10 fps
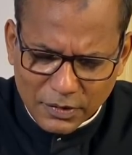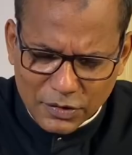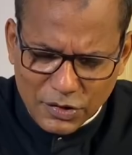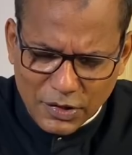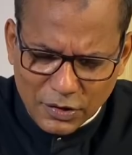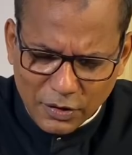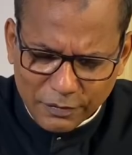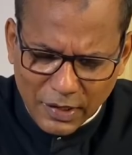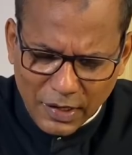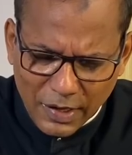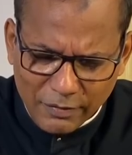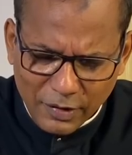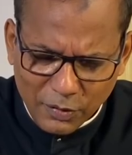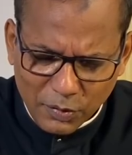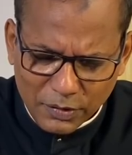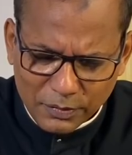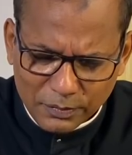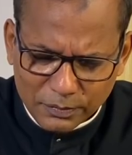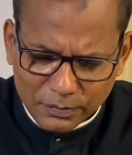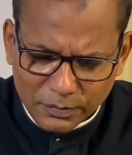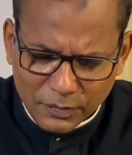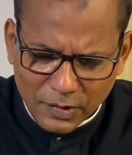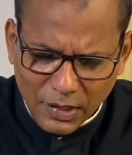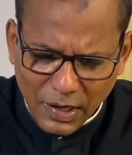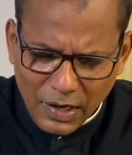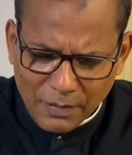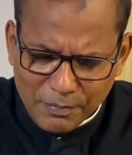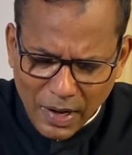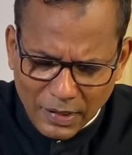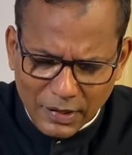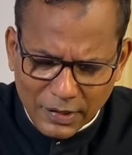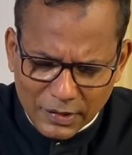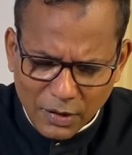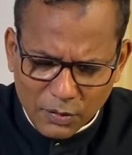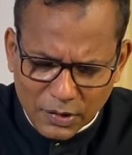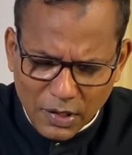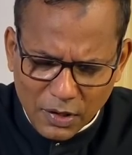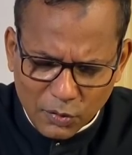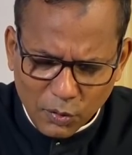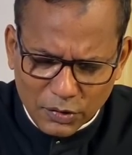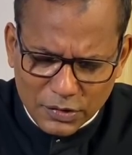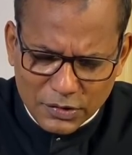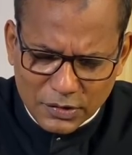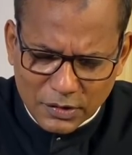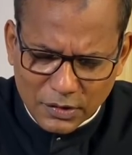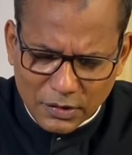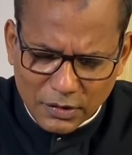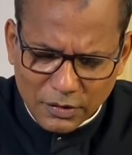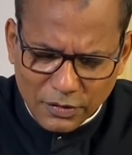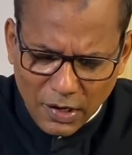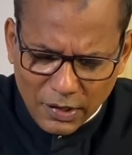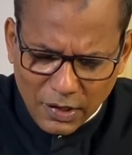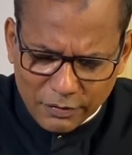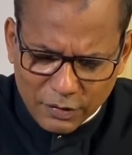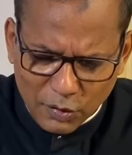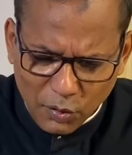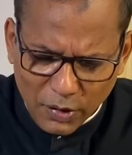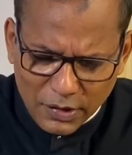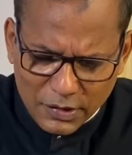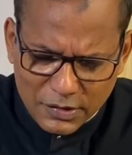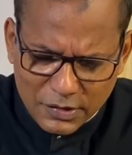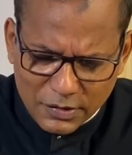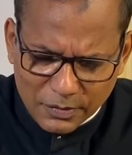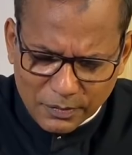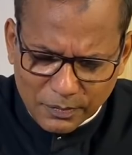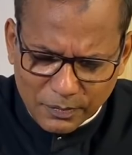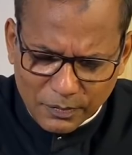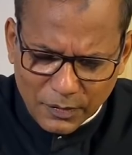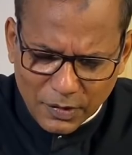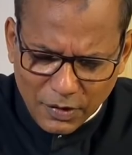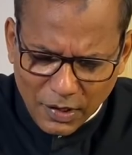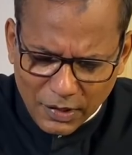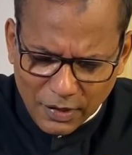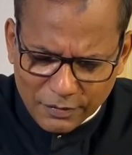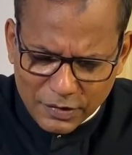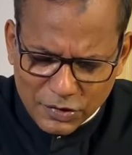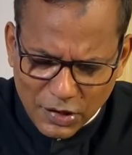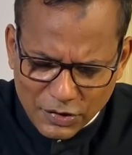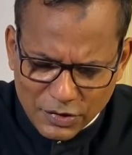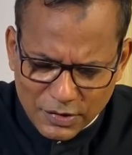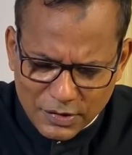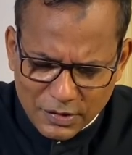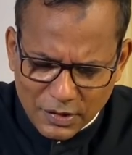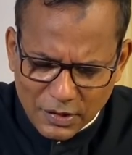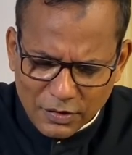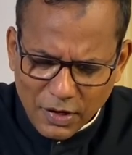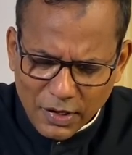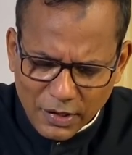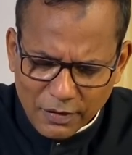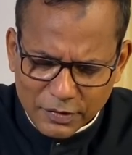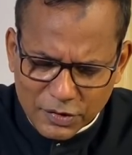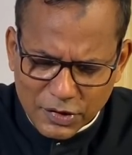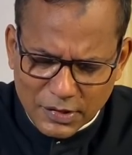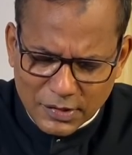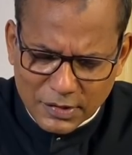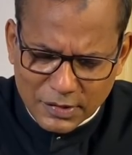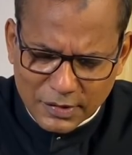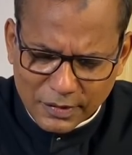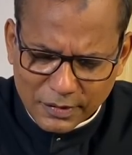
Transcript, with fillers: cheated of their livelihood, and are battling it out in our courts, running after lawyers, running after judges, running after justice.